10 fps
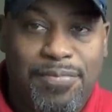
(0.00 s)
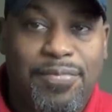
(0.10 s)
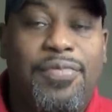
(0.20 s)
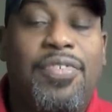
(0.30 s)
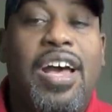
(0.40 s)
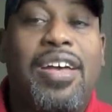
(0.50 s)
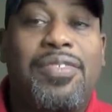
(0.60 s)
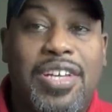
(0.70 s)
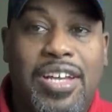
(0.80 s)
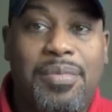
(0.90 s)
Five
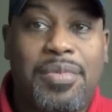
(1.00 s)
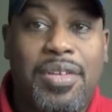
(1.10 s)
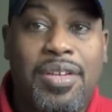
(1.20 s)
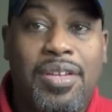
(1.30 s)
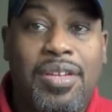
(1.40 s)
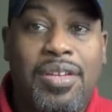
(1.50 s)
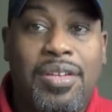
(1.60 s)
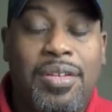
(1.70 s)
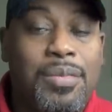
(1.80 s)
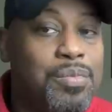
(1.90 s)
times.
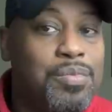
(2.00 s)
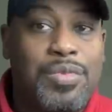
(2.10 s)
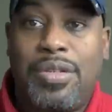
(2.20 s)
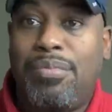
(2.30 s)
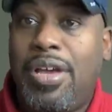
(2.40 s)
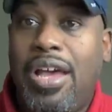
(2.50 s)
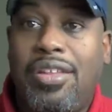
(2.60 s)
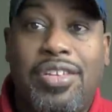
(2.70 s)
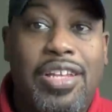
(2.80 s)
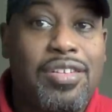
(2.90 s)
Didn't
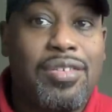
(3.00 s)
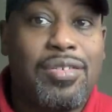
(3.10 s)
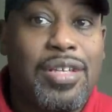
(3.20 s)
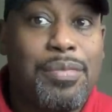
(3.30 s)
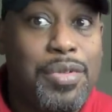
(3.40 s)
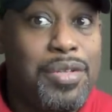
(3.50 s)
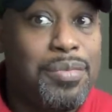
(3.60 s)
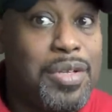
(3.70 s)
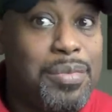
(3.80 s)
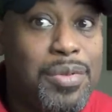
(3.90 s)
matter that, you know, I had a
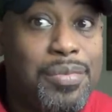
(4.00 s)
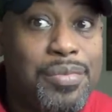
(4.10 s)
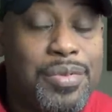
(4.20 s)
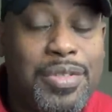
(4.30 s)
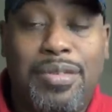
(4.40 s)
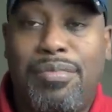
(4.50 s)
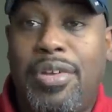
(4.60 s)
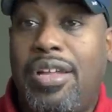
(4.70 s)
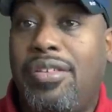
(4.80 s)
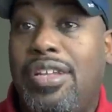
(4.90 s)
BMW. Didn't
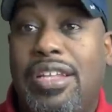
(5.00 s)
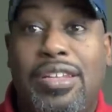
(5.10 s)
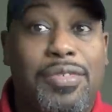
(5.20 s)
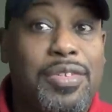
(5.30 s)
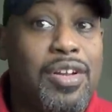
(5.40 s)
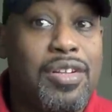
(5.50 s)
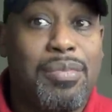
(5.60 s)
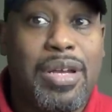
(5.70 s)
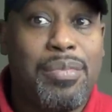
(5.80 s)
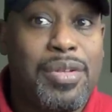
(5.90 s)
matter that I never talked
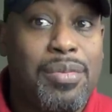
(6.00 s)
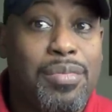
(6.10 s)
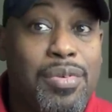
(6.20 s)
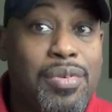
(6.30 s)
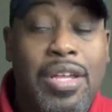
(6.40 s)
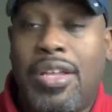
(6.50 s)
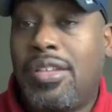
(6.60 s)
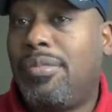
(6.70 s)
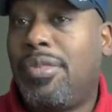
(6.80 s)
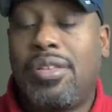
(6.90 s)
about being broke.
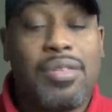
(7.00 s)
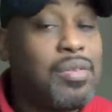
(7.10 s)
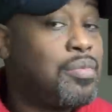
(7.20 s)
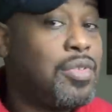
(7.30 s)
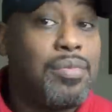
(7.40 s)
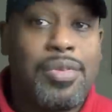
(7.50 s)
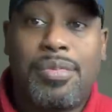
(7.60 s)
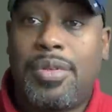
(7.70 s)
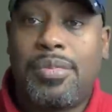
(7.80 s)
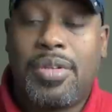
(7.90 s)
Didn't matter. Nope,
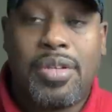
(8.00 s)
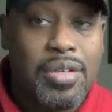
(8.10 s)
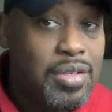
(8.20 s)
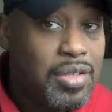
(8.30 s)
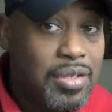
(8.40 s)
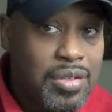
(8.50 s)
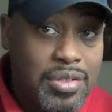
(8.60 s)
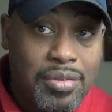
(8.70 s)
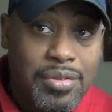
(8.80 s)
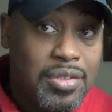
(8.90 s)
nope, nope.
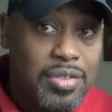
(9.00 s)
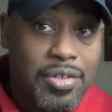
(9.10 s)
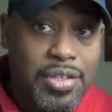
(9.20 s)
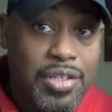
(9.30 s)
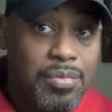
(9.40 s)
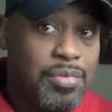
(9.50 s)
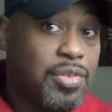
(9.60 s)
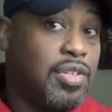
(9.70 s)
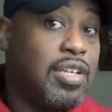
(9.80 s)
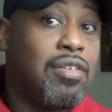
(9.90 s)
She was an attorney.
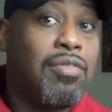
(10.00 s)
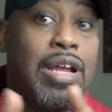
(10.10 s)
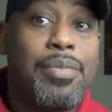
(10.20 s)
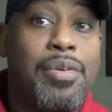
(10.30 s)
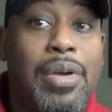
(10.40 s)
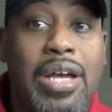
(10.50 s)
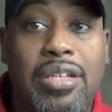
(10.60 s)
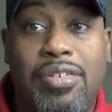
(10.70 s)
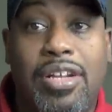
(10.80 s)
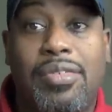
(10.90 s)
Could not wrap her
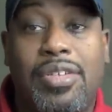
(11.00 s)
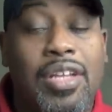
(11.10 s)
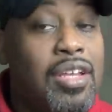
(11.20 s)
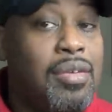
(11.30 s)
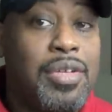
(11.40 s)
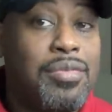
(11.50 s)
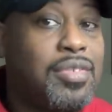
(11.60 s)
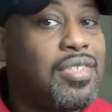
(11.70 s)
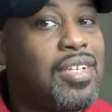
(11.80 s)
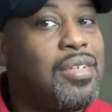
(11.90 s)
mind around what. I mean, it was
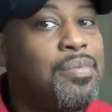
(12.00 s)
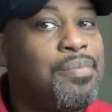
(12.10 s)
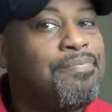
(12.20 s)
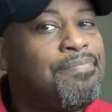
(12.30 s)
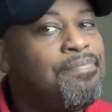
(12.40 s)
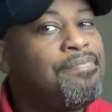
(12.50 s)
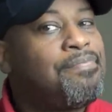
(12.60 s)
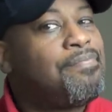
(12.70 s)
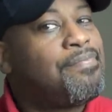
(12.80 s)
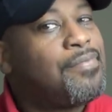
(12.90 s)
just like,
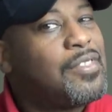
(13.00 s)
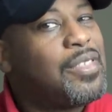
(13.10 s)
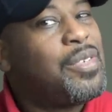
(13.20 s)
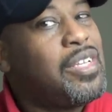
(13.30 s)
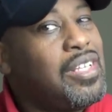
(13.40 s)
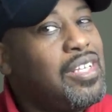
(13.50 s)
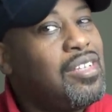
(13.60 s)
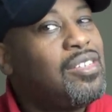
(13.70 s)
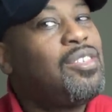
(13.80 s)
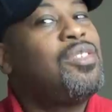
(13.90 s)
really?
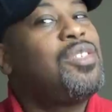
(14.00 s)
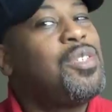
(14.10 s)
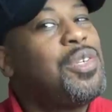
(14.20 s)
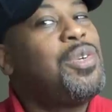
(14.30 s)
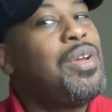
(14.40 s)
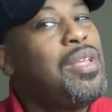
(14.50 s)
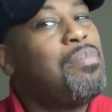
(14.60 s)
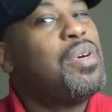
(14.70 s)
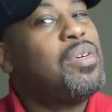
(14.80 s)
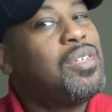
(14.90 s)
You sure you
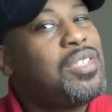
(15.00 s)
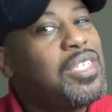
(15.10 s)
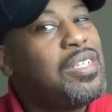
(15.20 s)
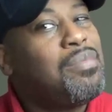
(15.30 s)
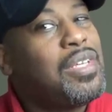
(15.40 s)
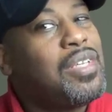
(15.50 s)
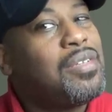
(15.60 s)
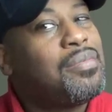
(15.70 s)
ain't bullshitting me?